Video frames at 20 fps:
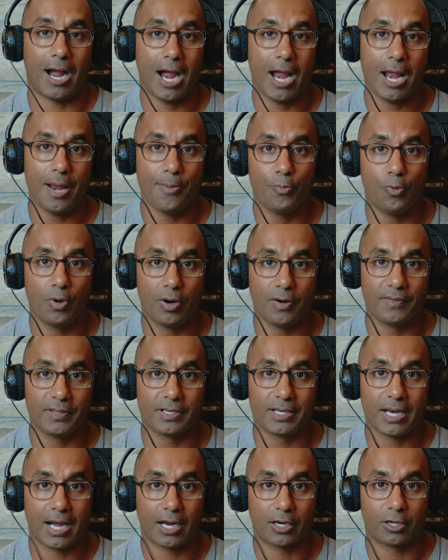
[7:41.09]
I'm one of
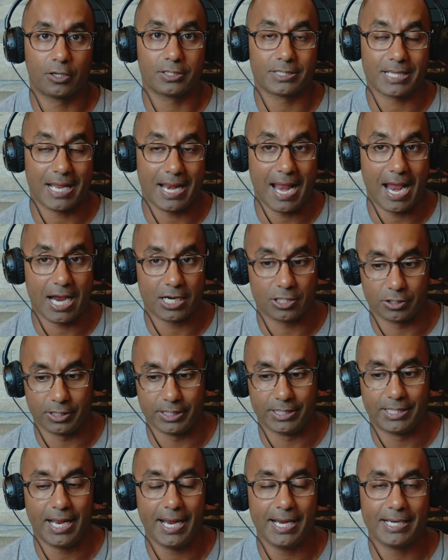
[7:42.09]
the doctors that
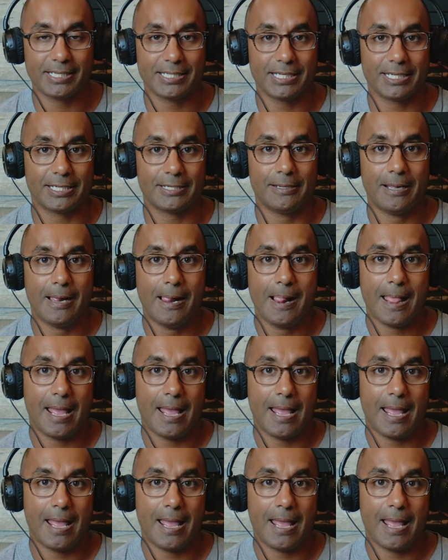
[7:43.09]
actually takes it,